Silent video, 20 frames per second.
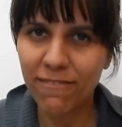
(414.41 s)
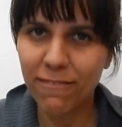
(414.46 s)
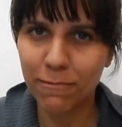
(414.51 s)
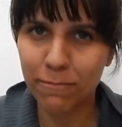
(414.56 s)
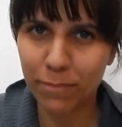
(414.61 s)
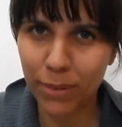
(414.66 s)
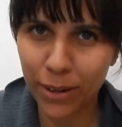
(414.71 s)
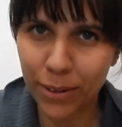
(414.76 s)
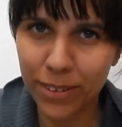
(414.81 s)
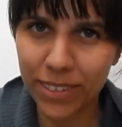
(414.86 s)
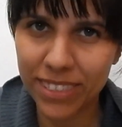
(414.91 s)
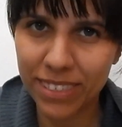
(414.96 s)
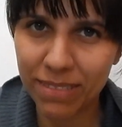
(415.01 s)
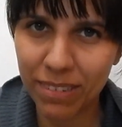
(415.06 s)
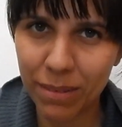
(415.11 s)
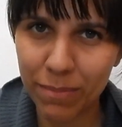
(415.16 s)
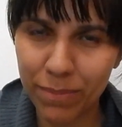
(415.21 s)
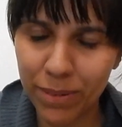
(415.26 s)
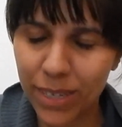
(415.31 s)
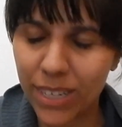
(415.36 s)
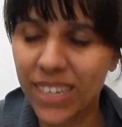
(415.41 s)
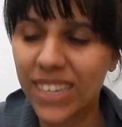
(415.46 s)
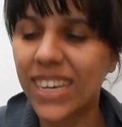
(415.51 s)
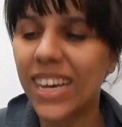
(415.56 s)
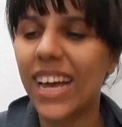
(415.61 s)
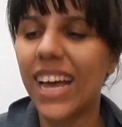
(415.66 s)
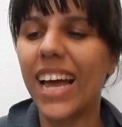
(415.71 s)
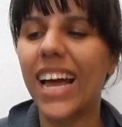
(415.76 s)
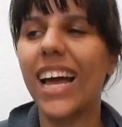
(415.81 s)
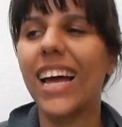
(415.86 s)
a poetry book?
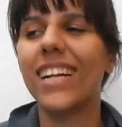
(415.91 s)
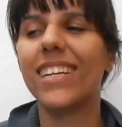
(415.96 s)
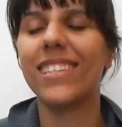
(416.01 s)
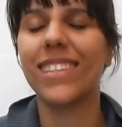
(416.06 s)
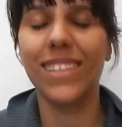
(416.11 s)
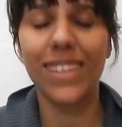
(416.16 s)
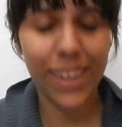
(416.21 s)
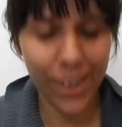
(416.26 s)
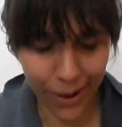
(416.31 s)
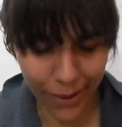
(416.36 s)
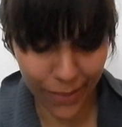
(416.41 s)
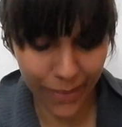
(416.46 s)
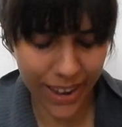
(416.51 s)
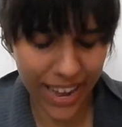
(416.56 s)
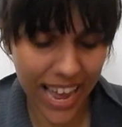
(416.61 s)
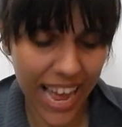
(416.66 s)
And no,